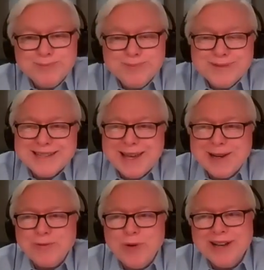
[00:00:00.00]
said
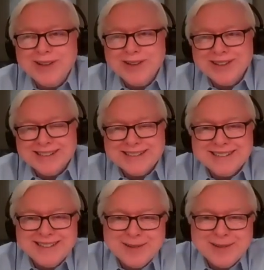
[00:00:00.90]
it well,
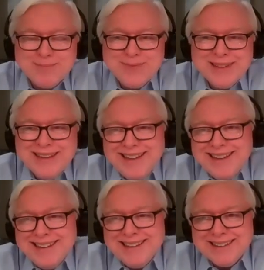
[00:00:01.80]
that
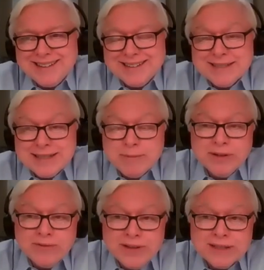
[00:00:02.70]
some
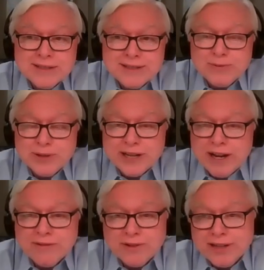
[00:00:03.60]
of this
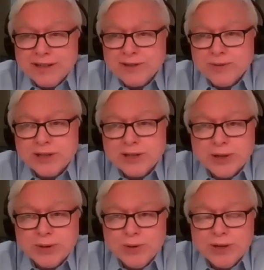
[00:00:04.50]
recovery in
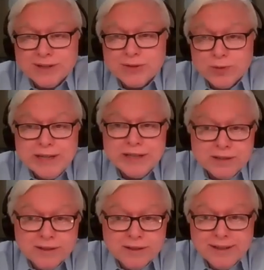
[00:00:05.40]
2021 is
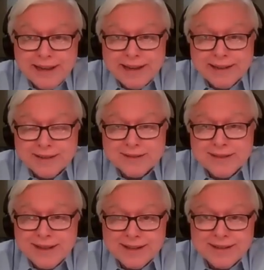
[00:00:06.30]
real and
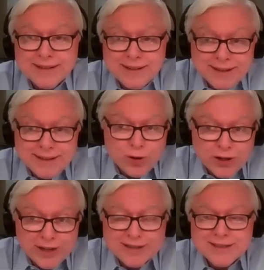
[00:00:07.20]
is in
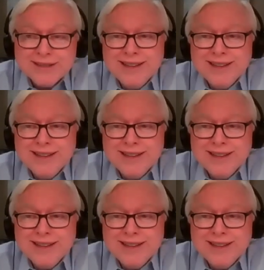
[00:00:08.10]
earnings.